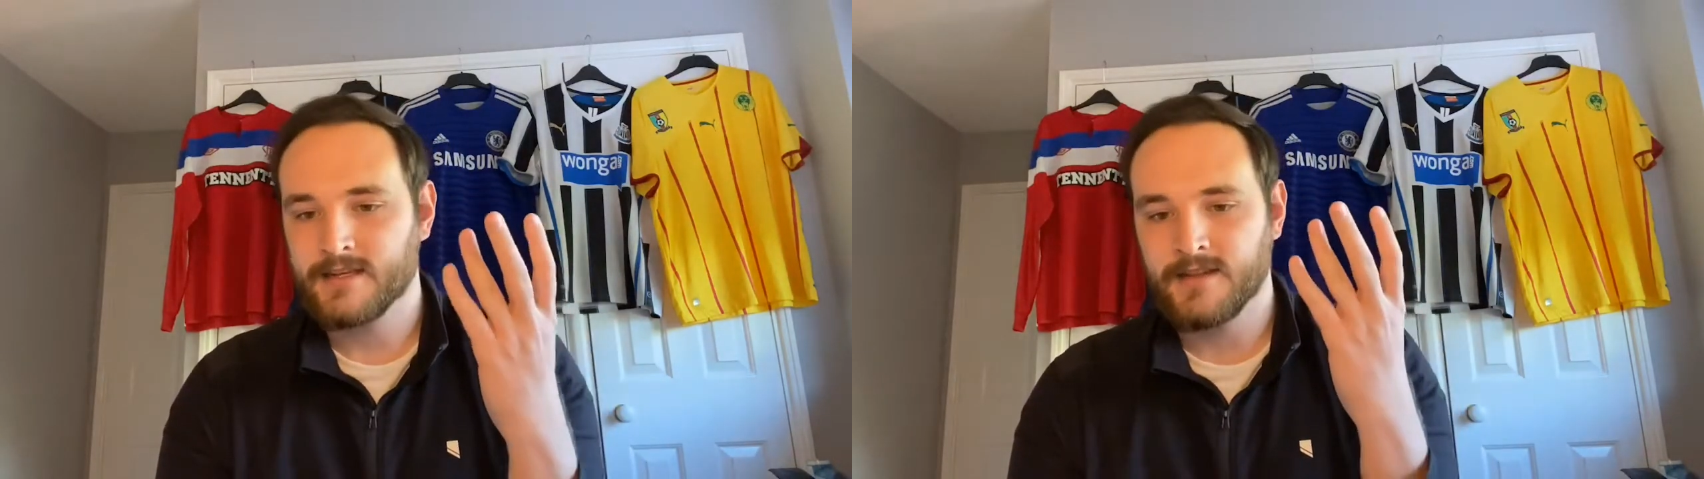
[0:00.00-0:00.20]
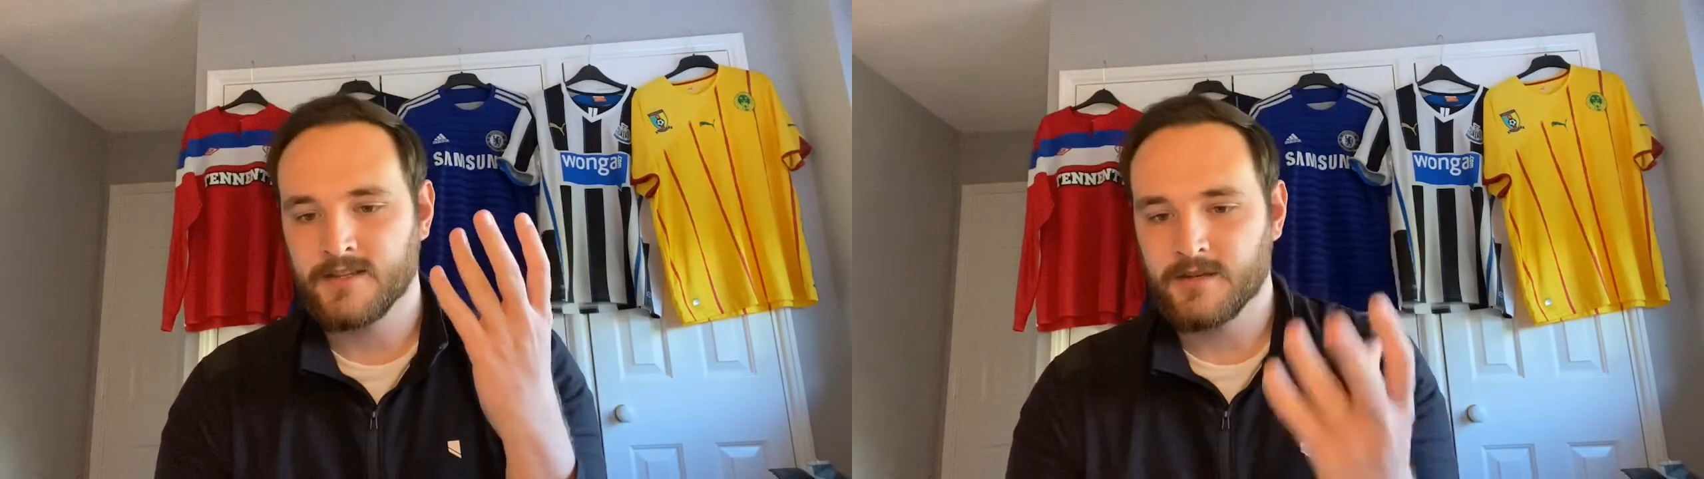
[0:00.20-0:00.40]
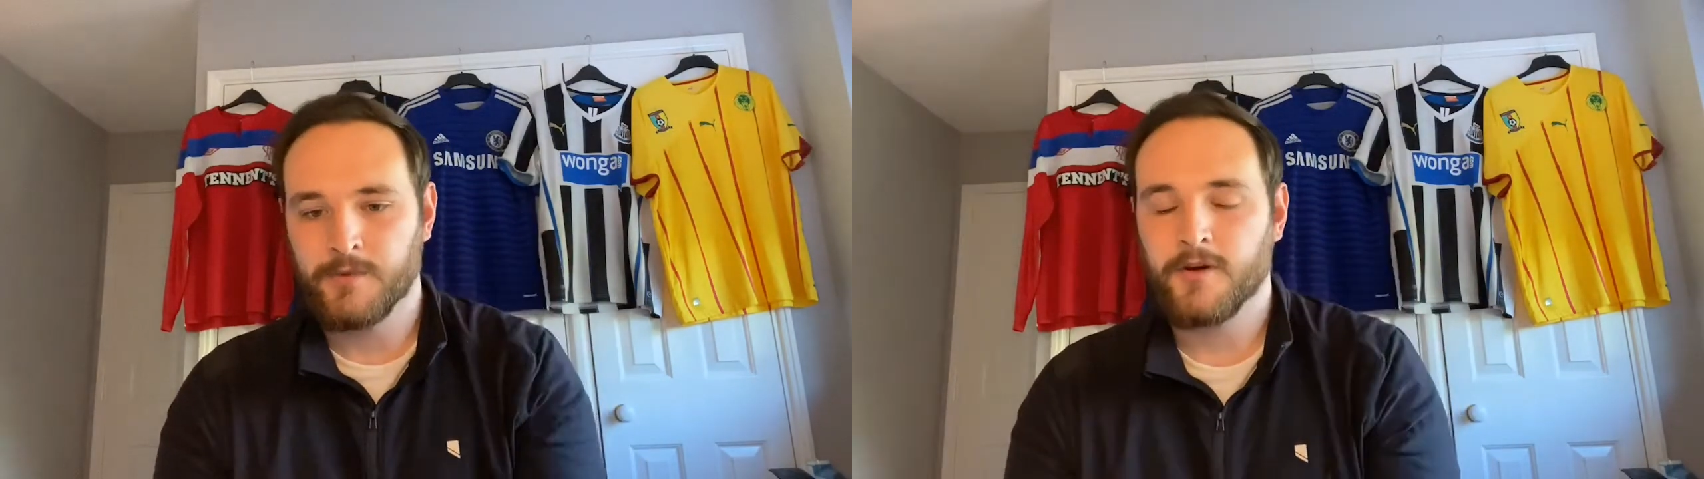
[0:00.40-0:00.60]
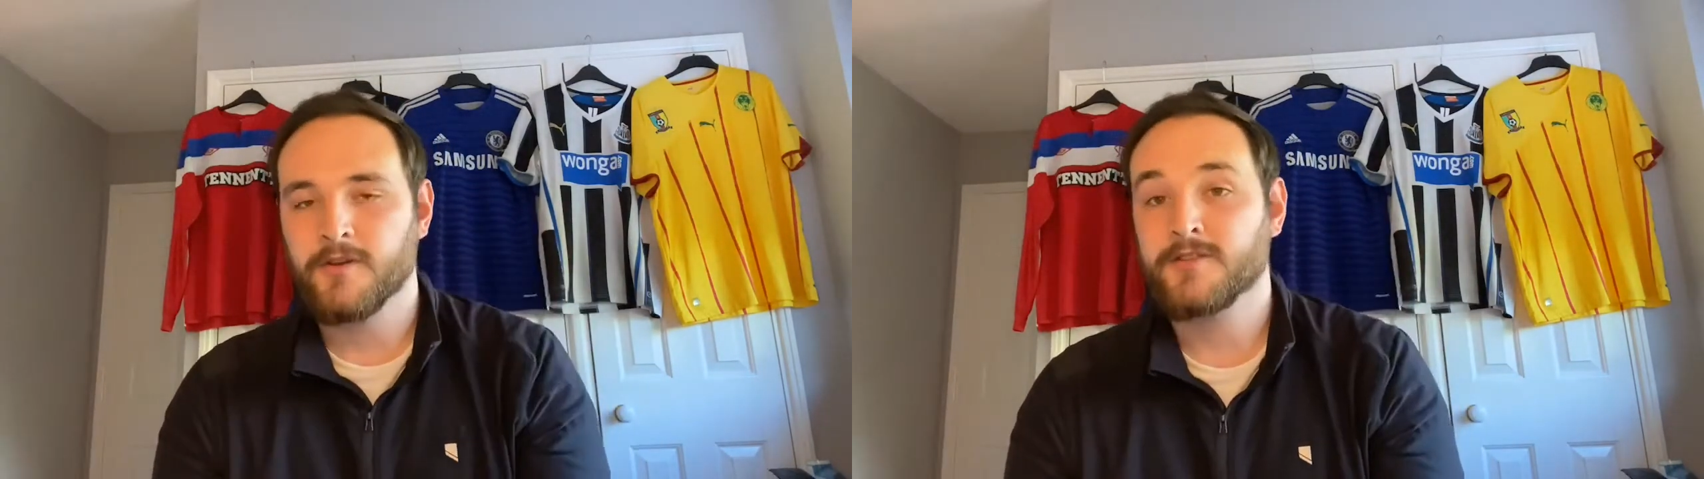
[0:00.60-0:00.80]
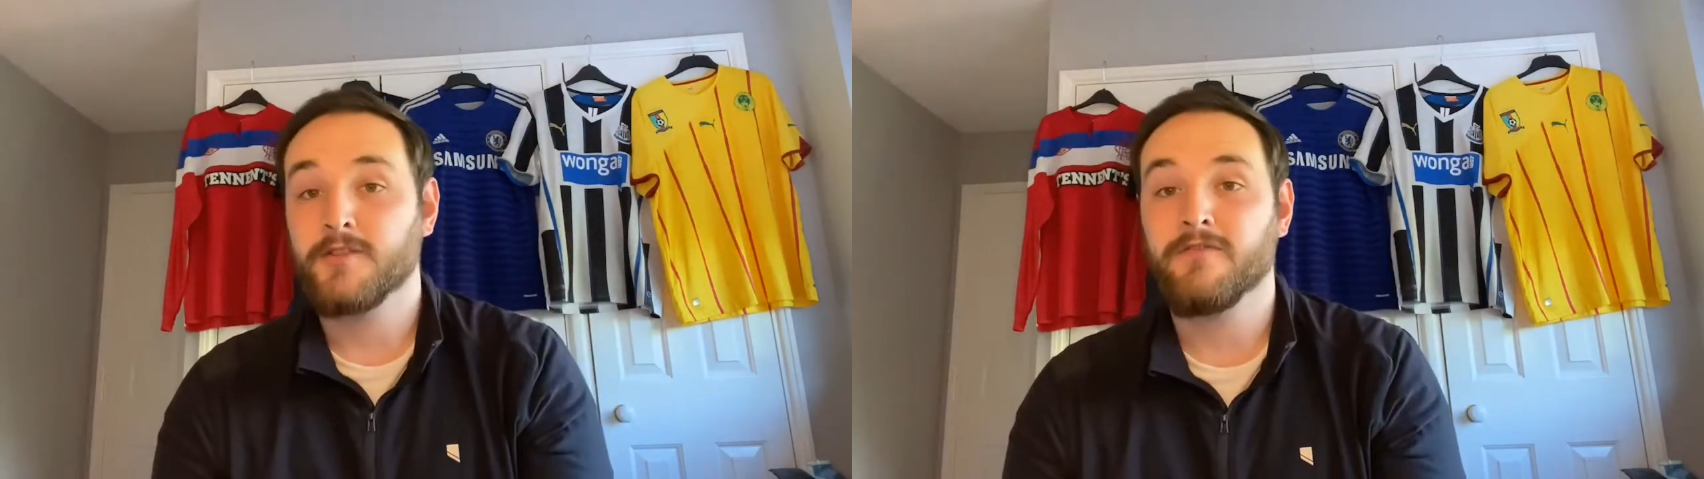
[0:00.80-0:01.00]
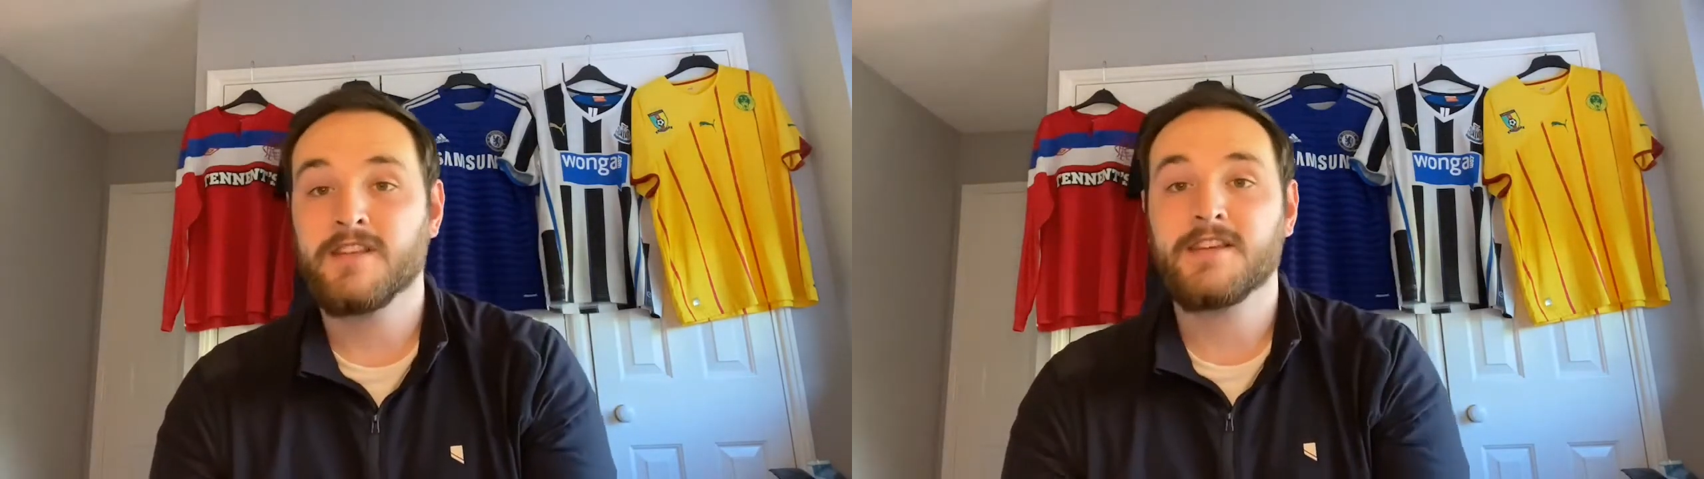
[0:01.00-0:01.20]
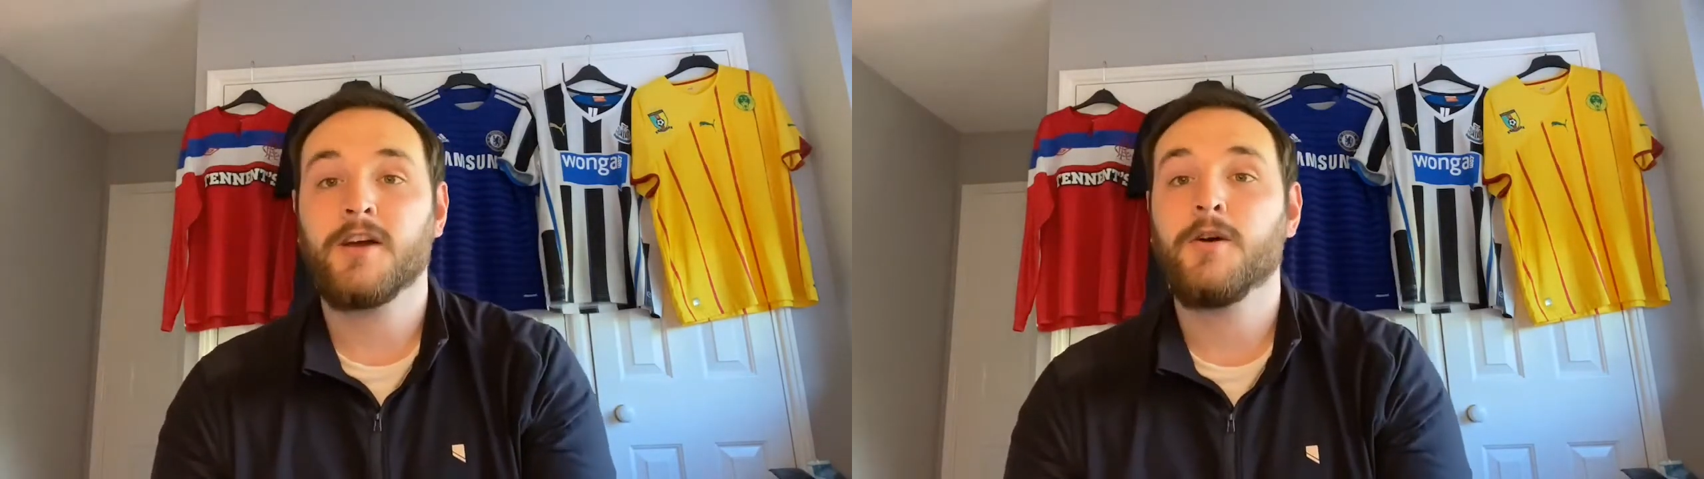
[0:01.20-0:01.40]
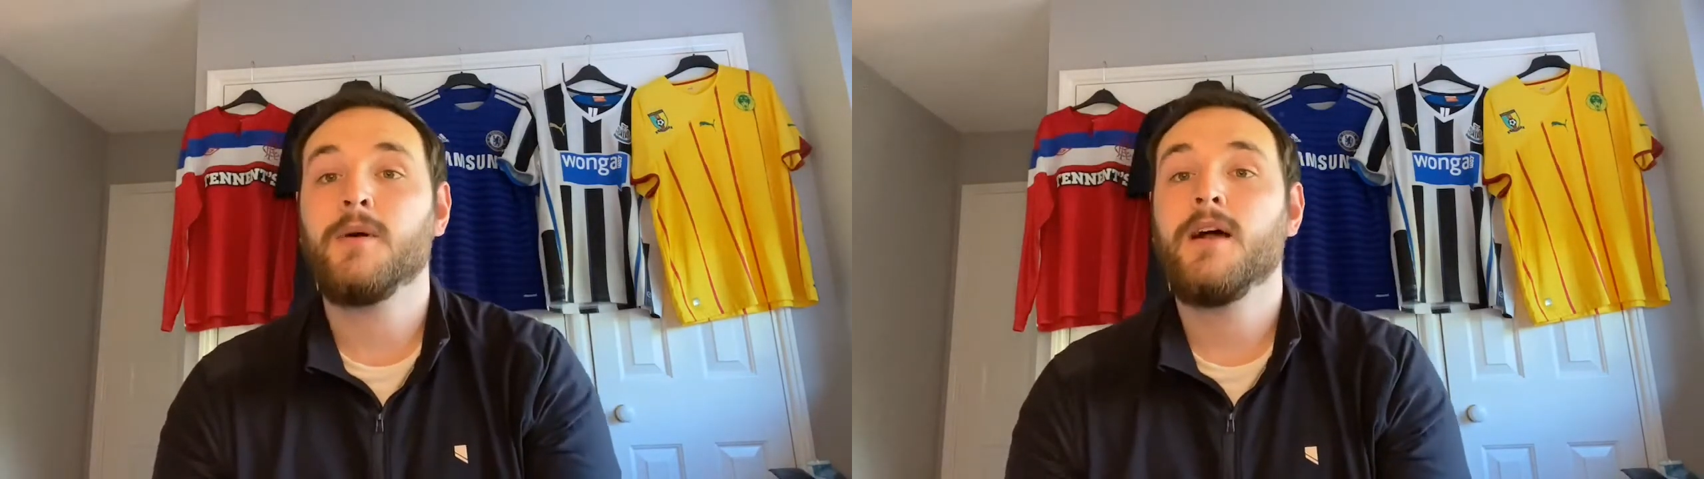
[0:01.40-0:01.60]
and the support on the
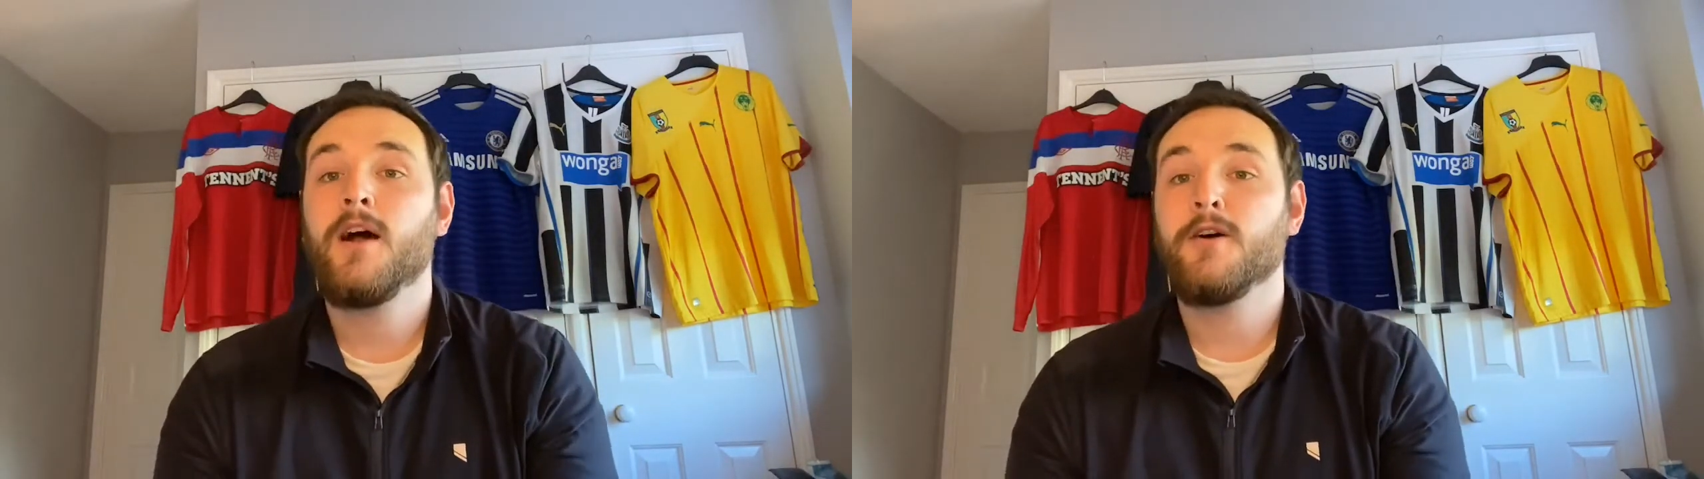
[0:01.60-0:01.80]
video,